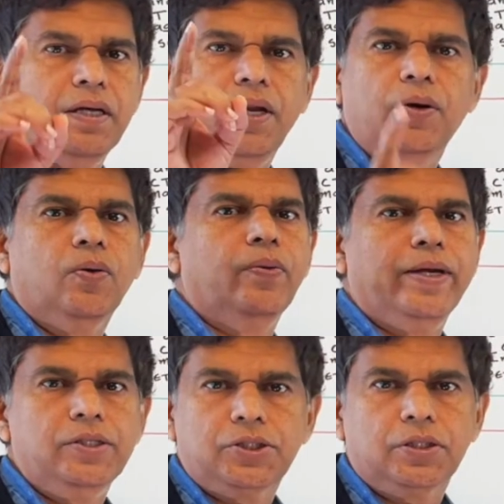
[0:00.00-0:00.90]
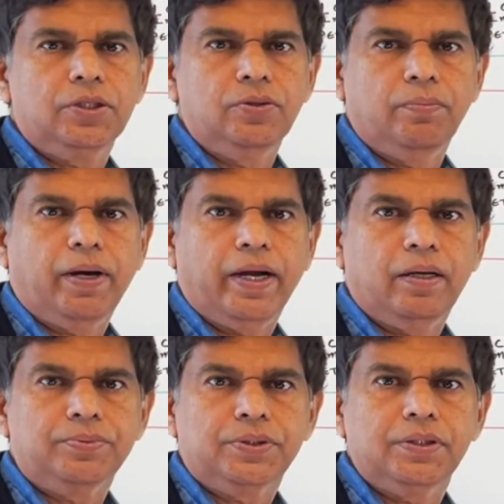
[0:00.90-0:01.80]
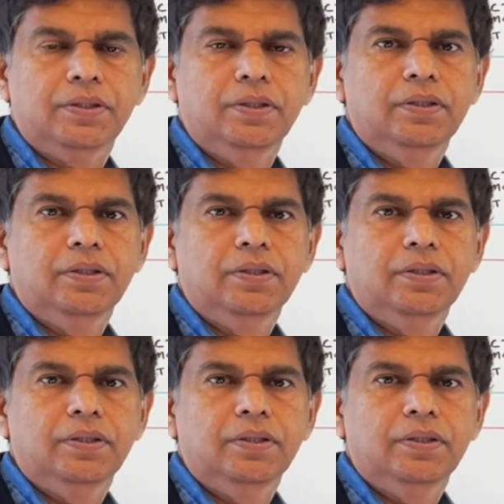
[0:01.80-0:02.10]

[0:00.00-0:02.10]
No way you shouldn't do a biopsy.